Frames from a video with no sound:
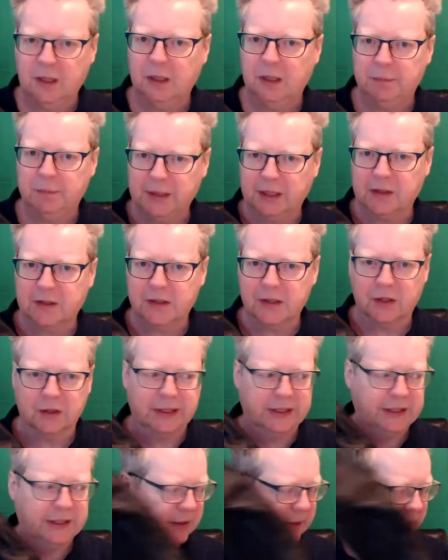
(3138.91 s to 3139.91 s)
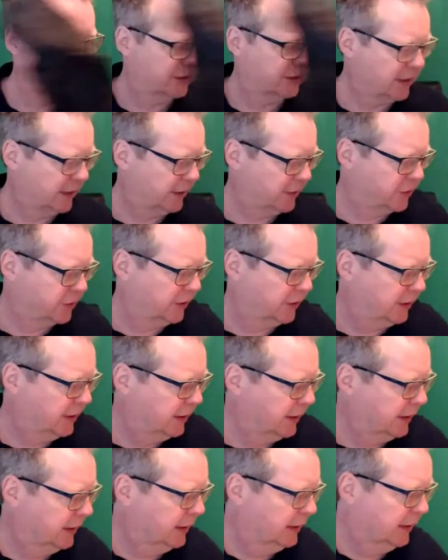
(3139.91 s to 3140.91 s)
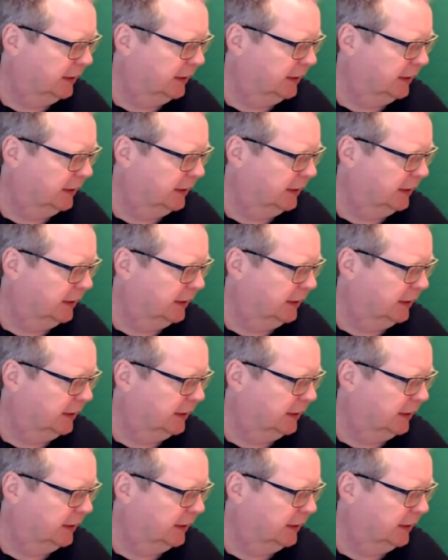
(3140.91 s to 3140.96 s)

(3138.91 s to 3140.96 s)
uh, plug socket extension.